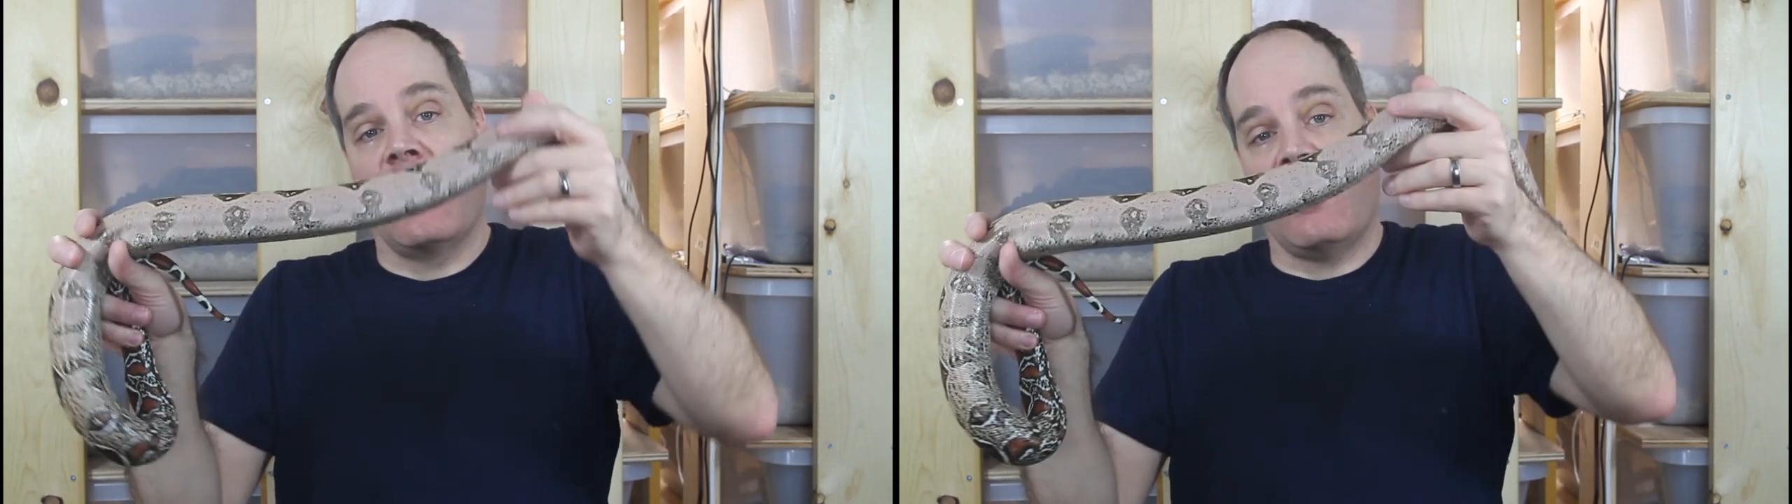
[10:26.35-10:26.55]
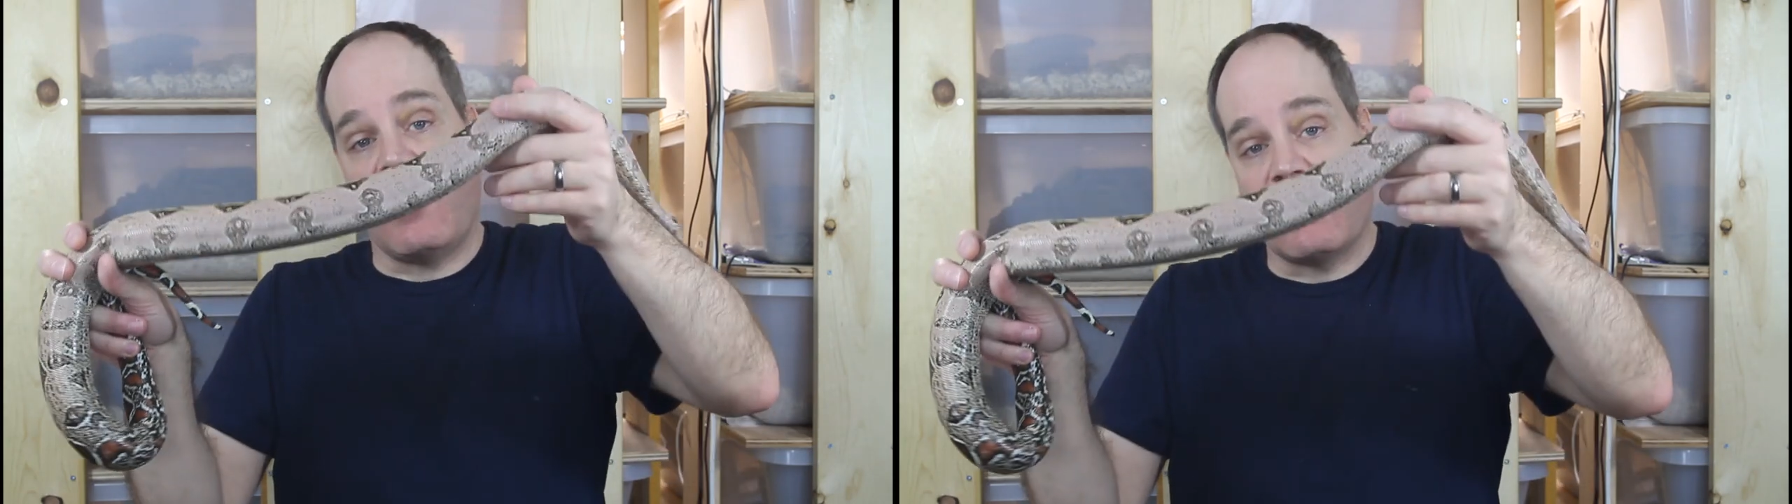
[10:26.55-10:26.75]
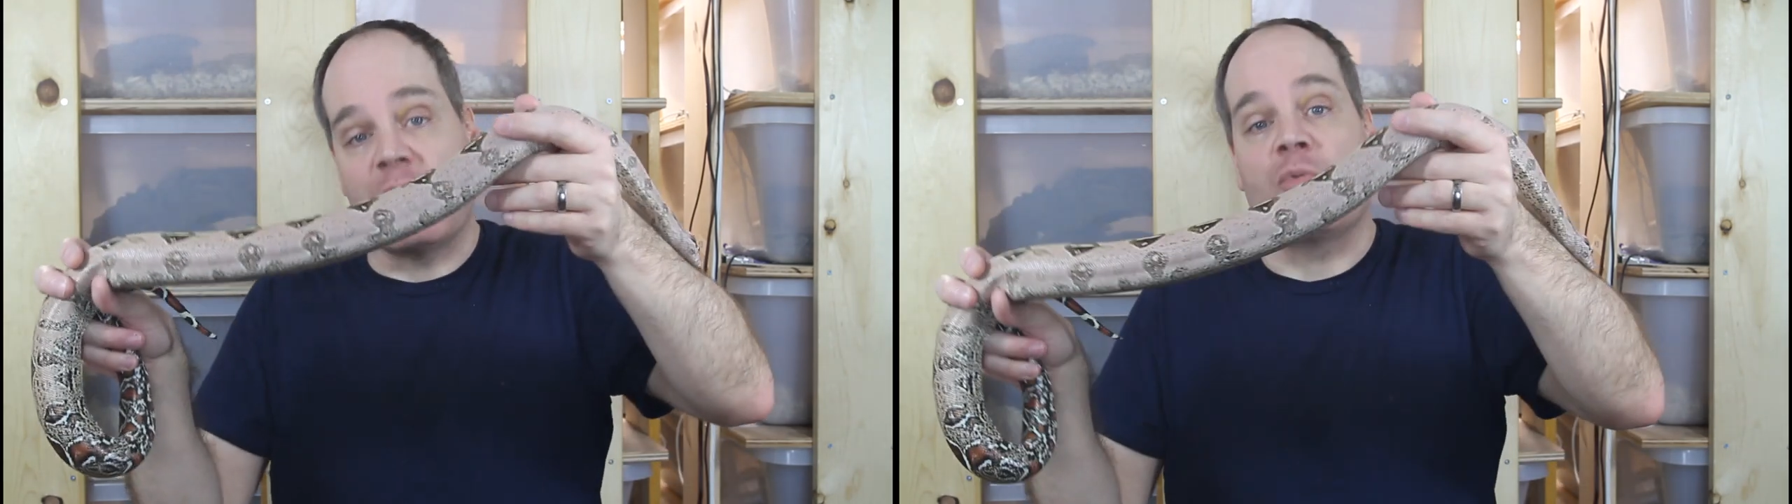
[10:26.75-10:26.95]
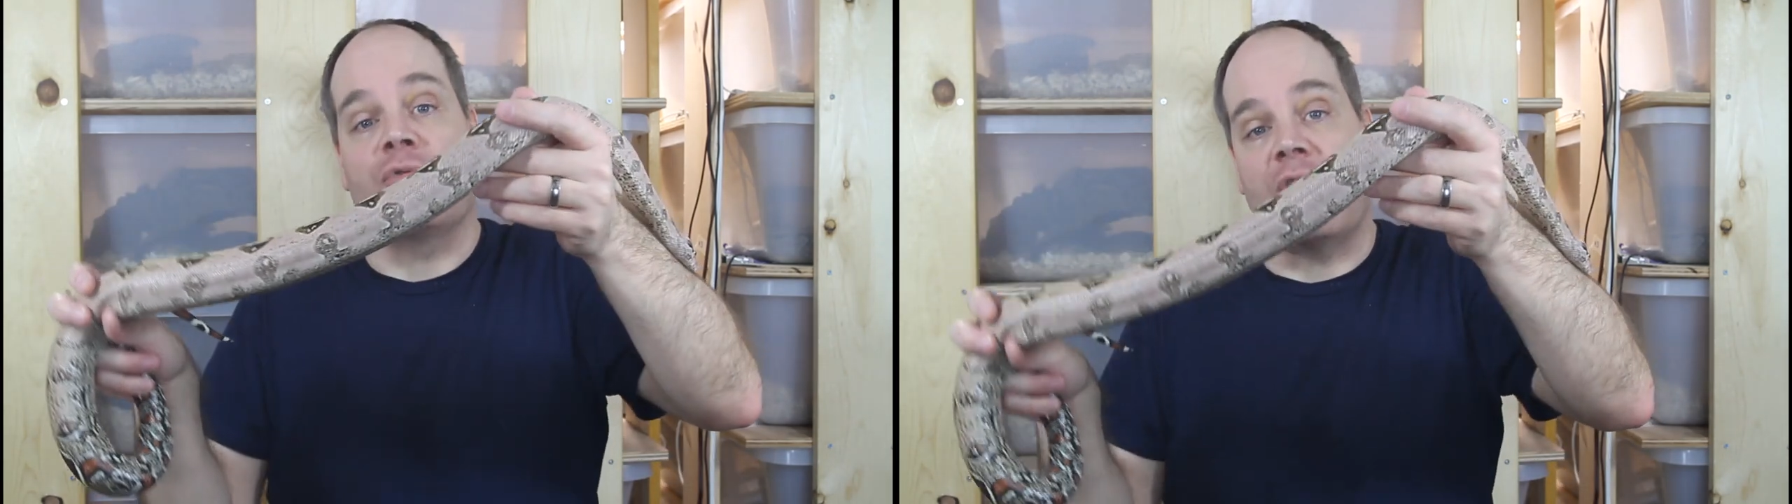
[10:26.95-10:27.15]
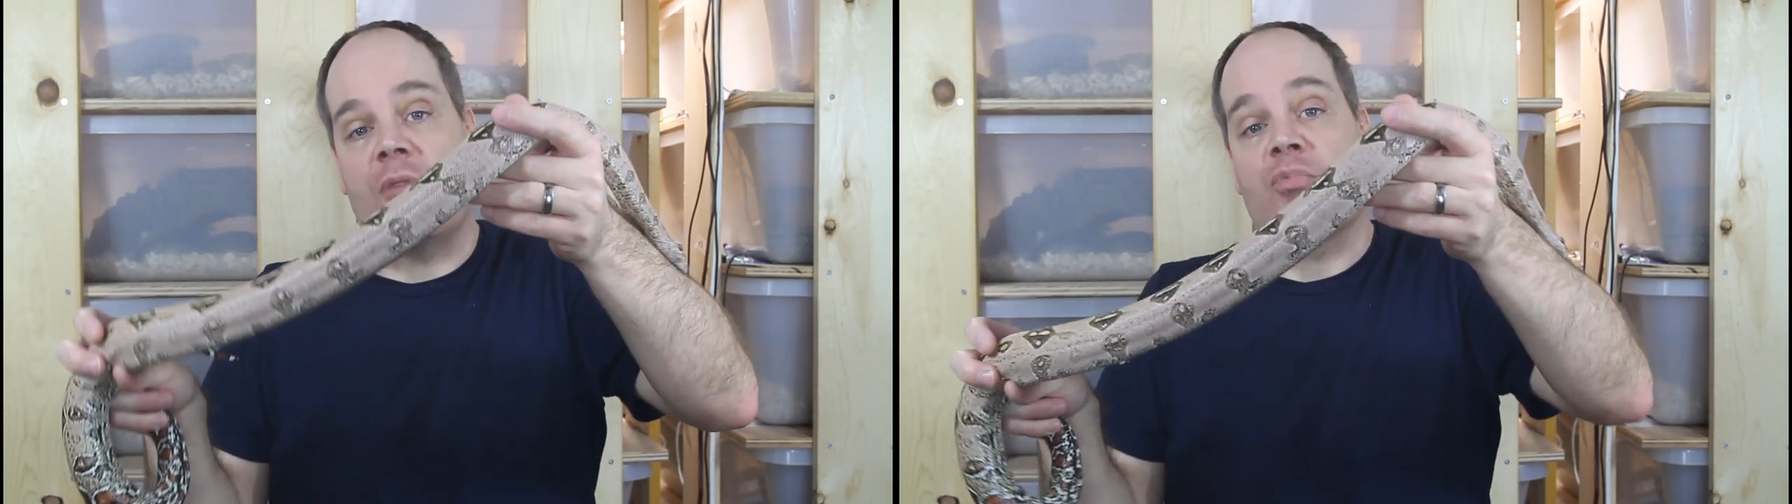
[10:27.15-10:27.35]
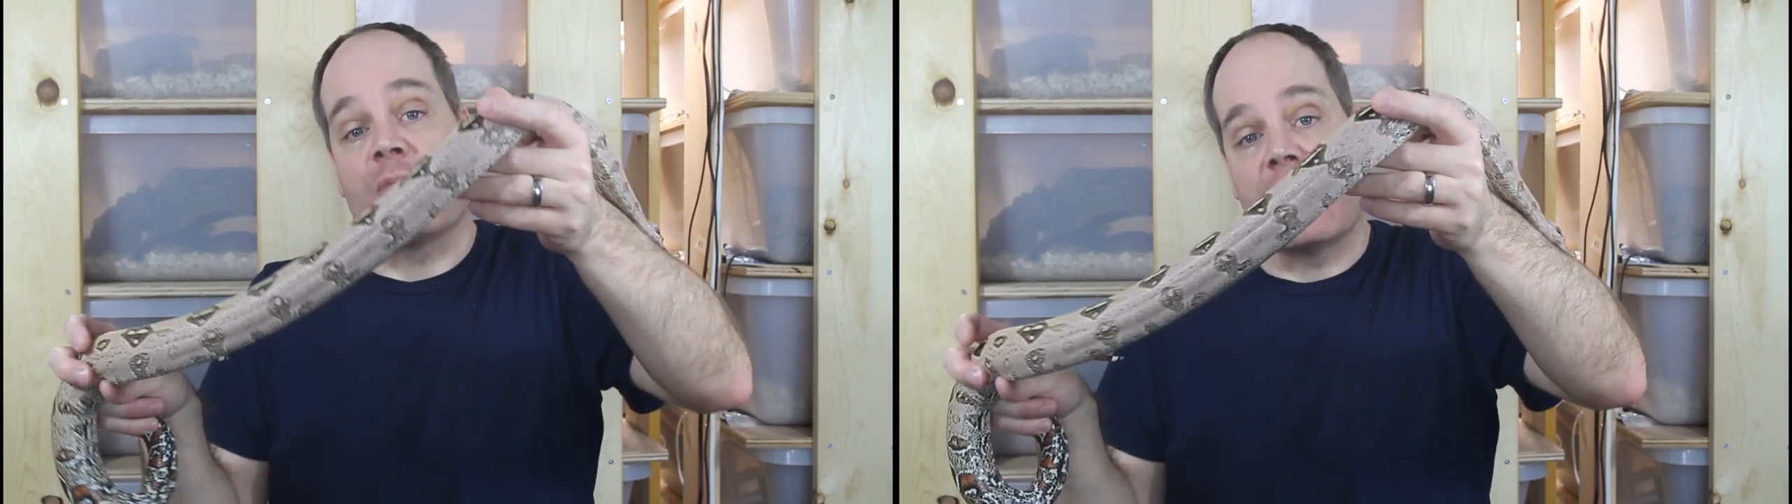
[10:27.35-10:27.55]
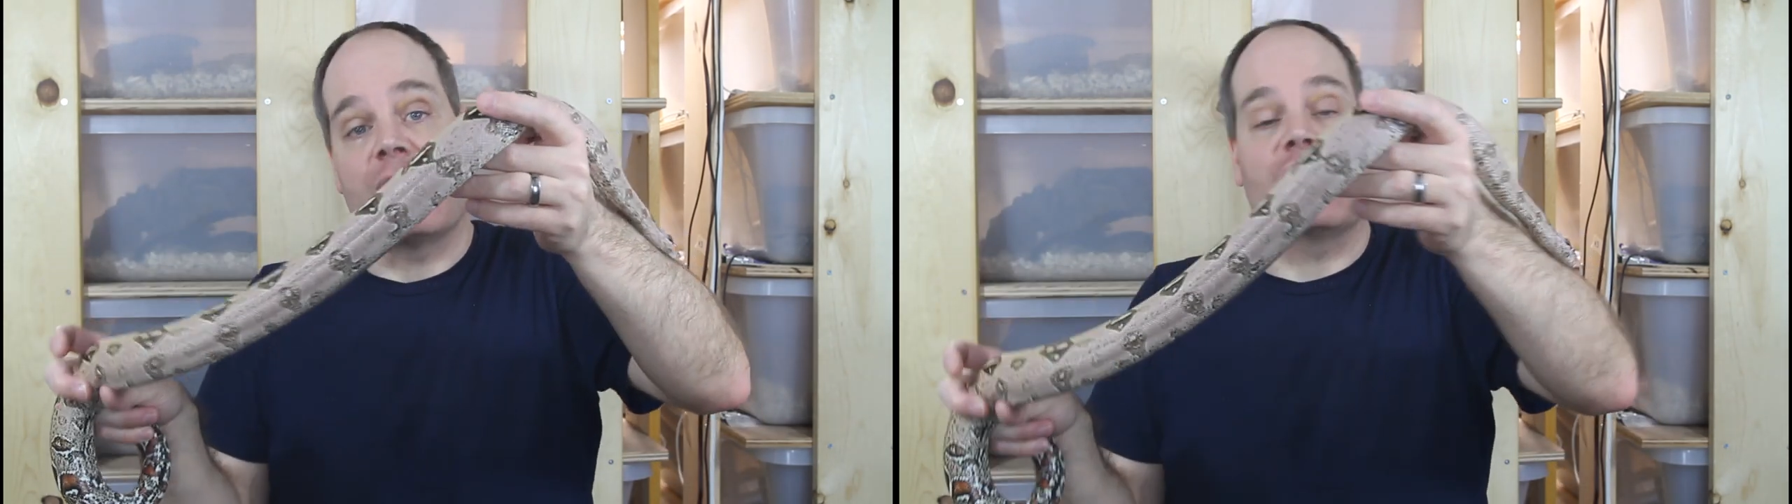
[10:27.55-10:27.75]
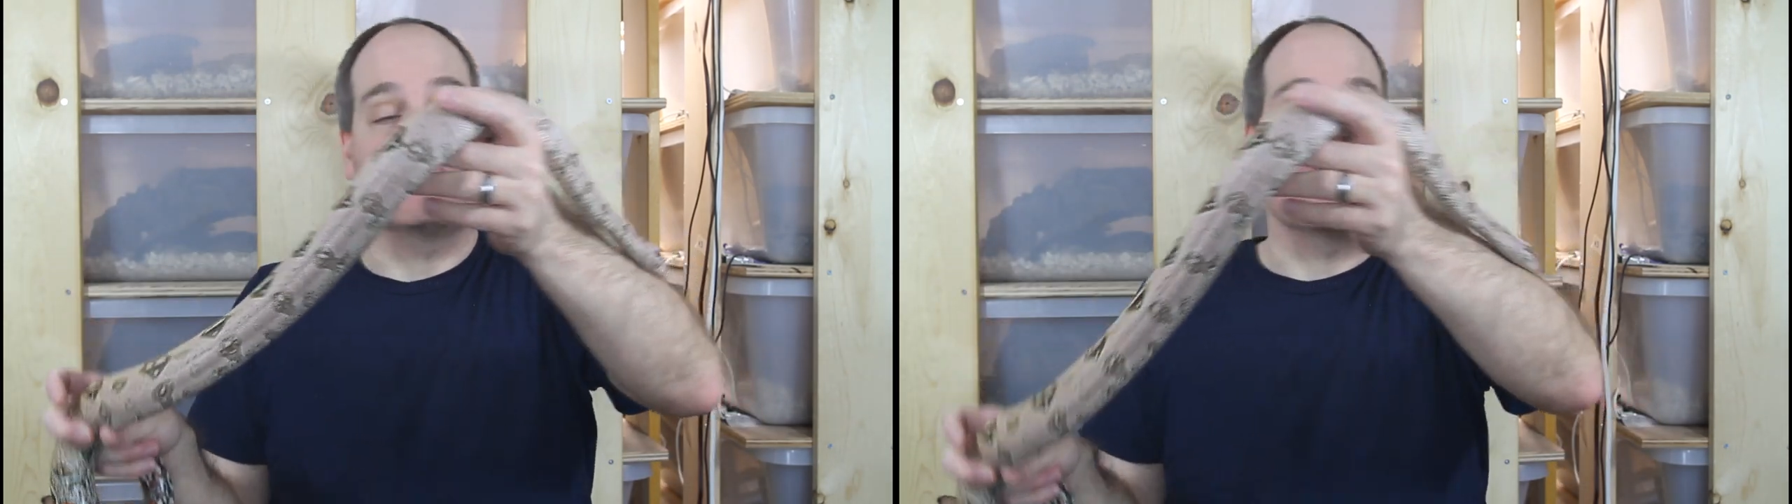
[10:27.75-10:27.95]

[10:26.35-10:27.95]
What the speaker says: 50% Prometheus